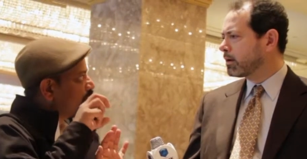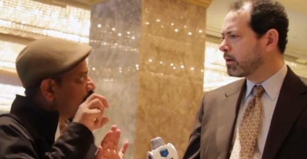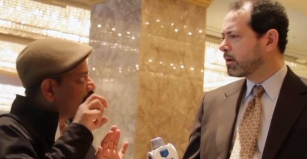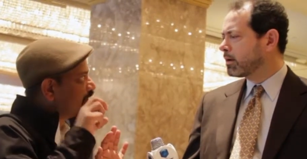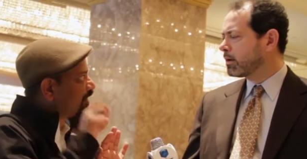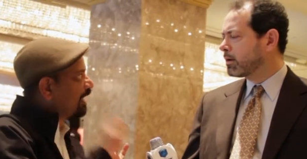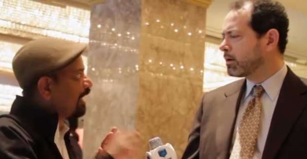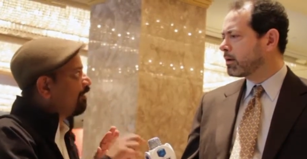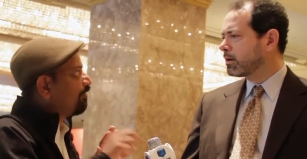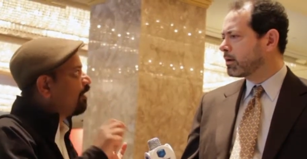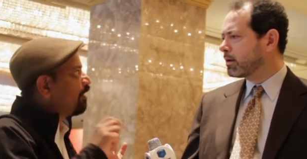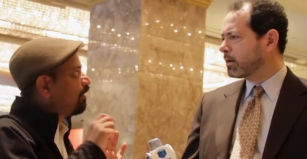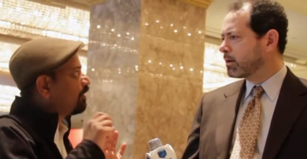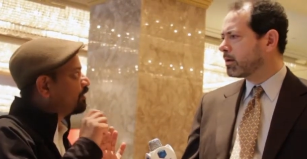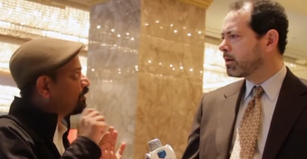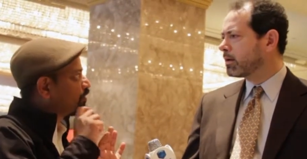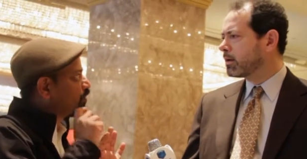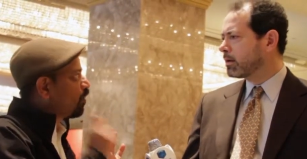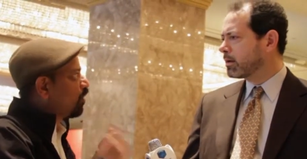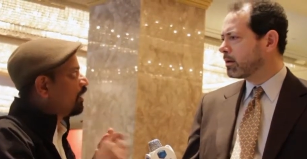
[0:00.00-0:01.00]
Speaker 1: Java
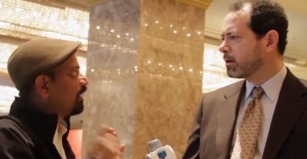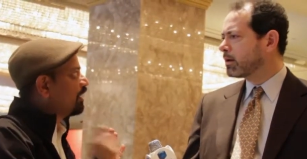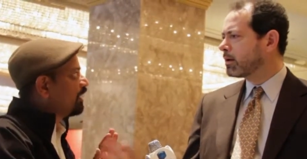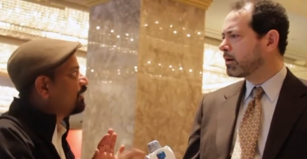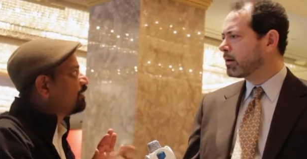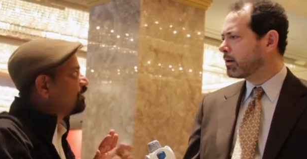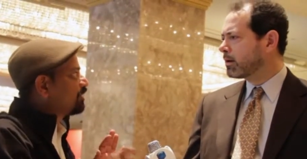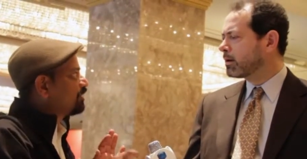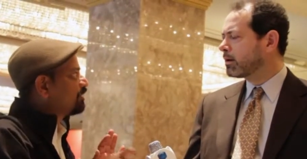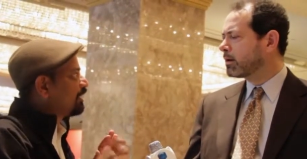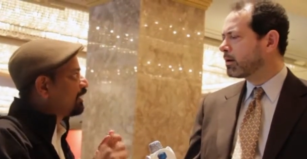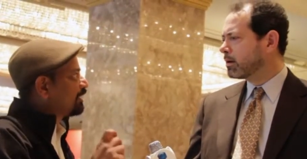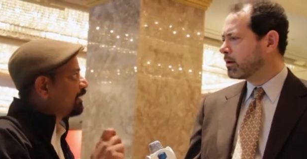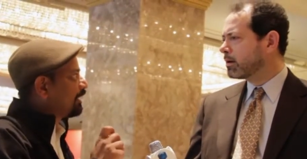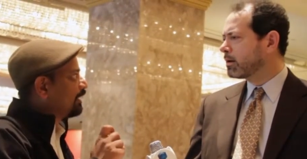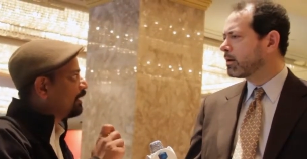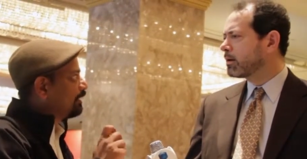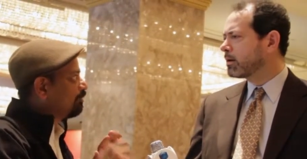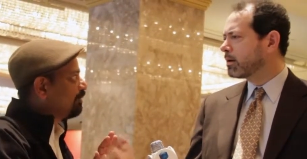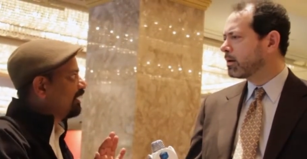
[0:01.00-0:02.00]
scoring engine that
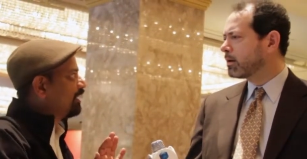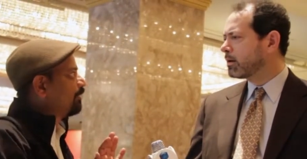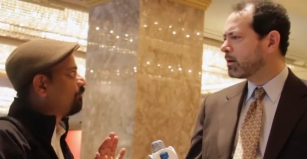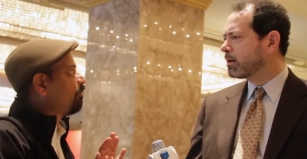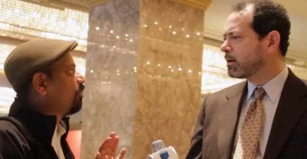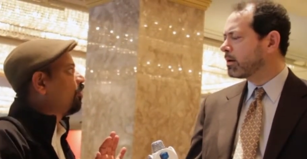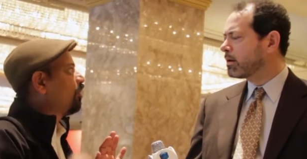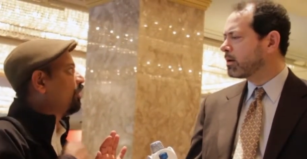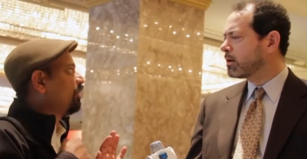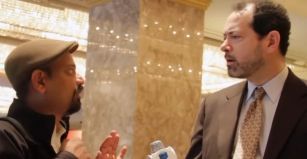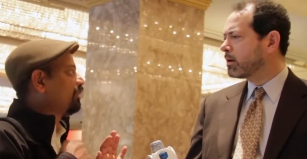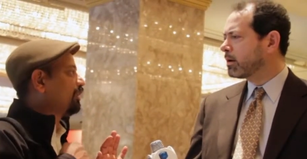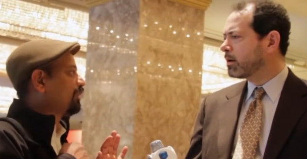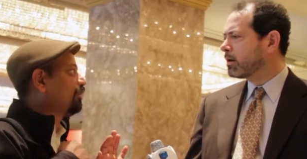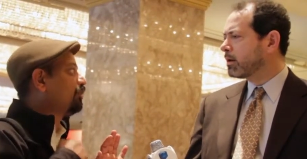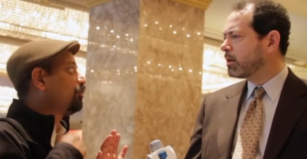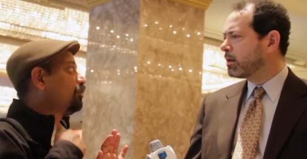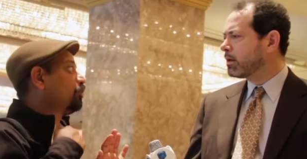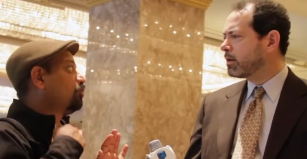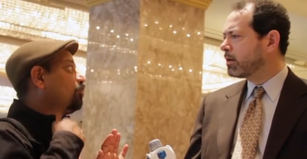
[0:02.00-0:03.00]
can be deployed
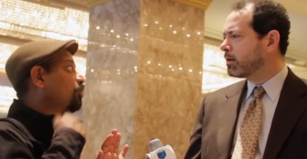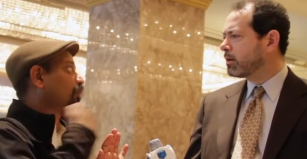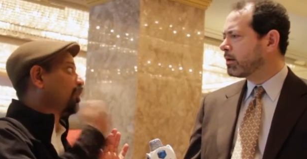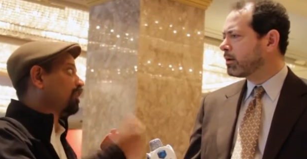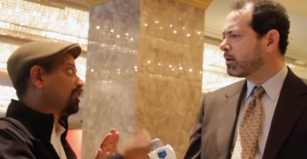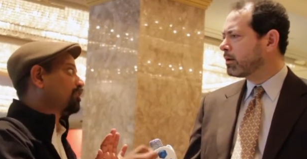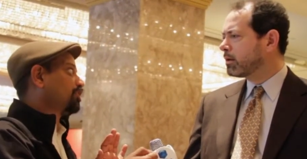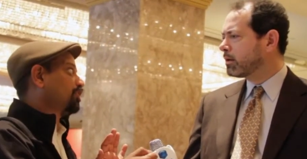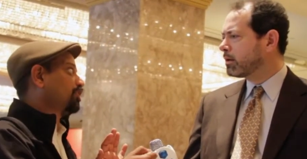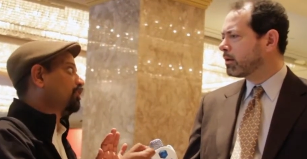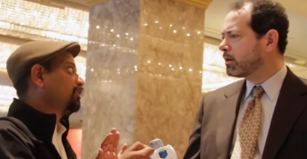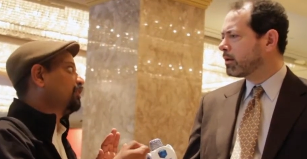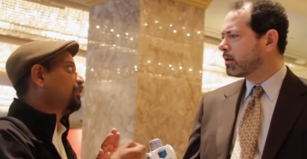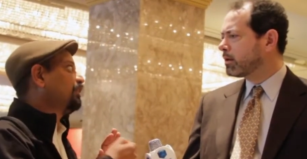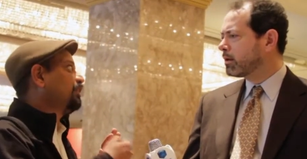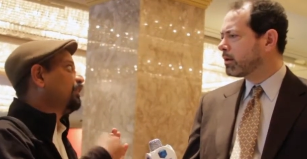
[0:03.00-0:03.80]
into production